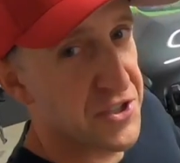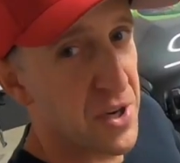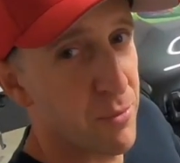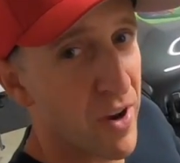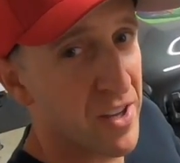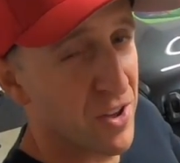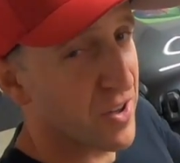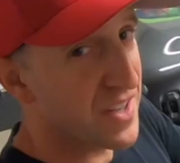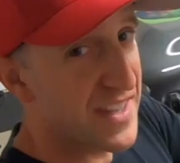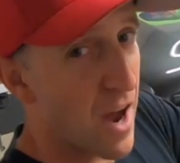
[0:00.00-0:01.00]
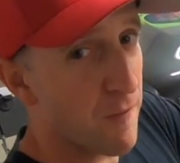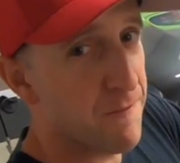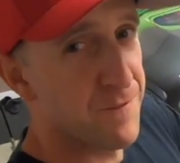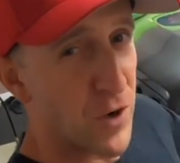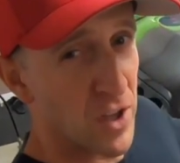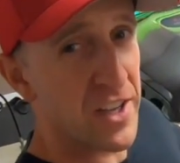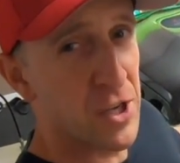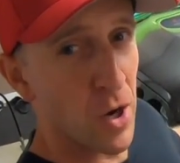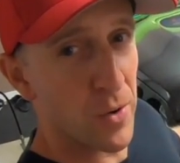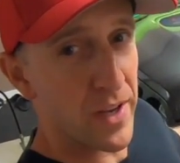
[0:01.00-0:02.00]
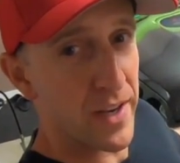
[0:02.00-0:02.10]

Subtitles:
Jeep Wrangler is now fully coated.